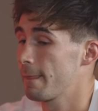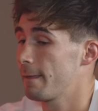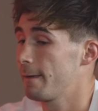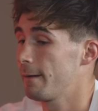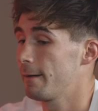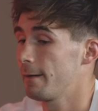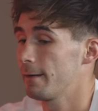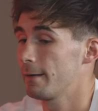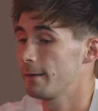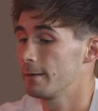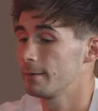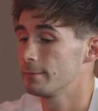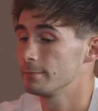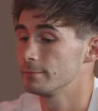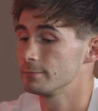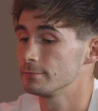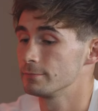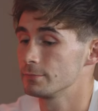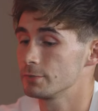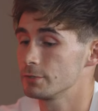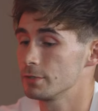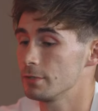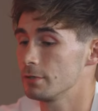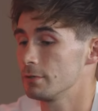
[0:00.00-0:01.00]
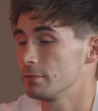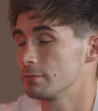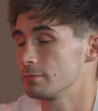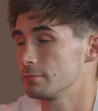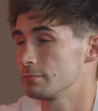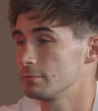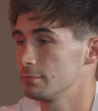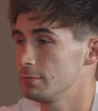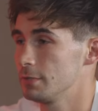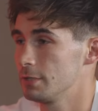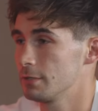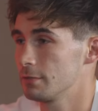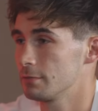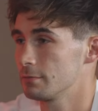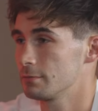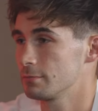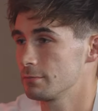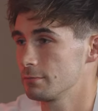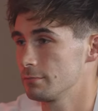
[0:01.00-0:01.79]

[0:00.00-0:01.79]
Um, so you know,